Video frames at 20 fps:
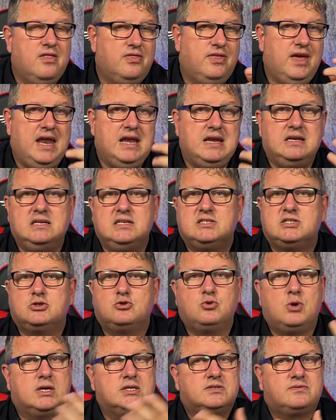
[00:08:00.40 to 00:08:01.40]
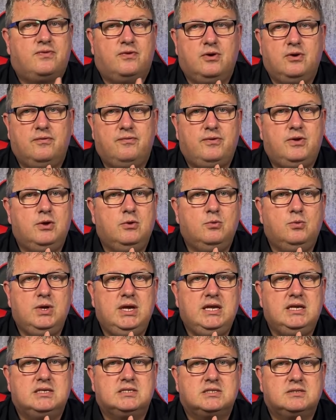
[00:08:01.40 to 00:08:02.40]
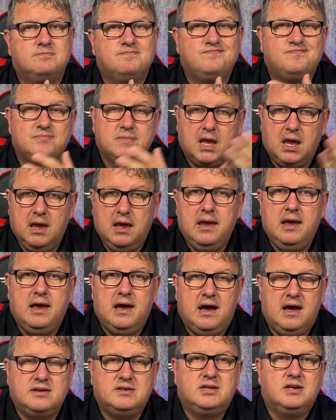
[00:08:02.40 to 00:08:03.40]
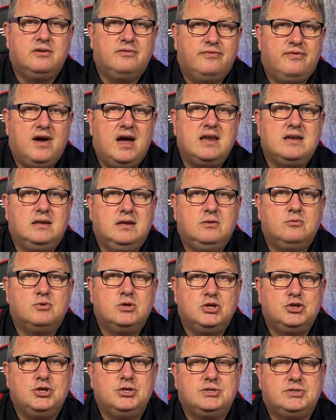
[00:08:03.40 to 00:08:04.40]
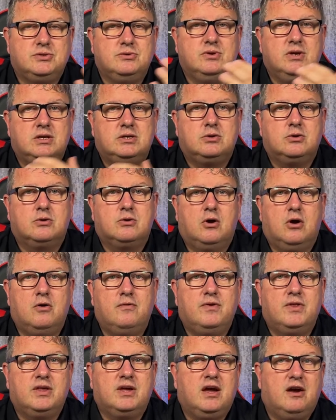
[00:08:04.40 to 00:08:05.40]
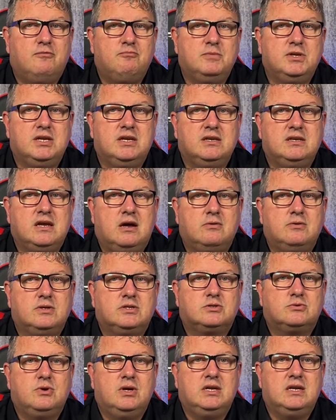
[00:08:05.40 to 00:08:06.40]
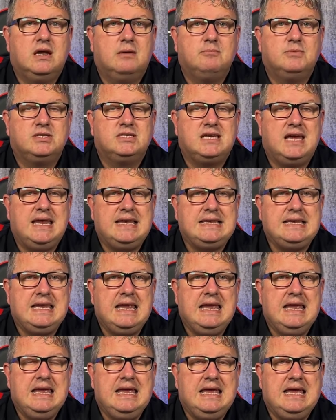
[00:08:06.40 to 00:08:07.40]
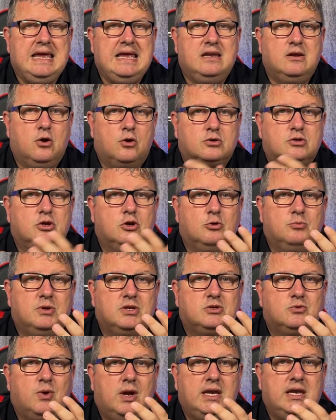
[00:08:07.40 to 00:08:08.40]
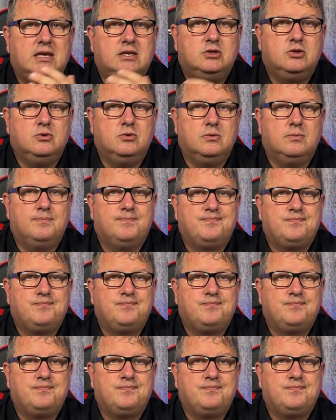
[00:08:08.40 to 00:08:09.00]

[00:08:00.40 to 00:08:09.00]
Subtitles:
then Liz Truss for a few weeks, until finally Rishi Sunak took over the government in Downing Street No. 10 in October 22.